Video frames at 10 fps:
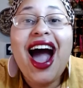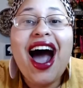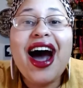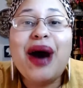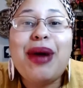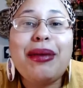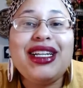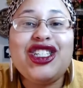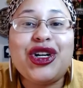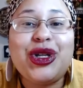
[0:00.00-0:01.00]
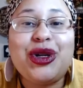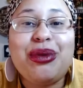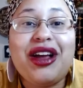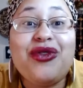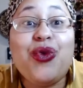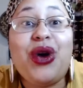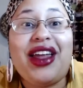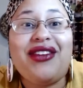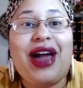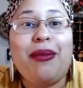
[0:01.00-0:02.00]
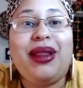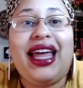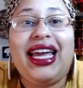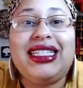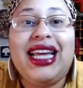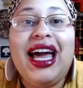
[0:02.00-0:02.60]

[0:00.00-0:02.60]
um, I might share a little bit of what I've got planned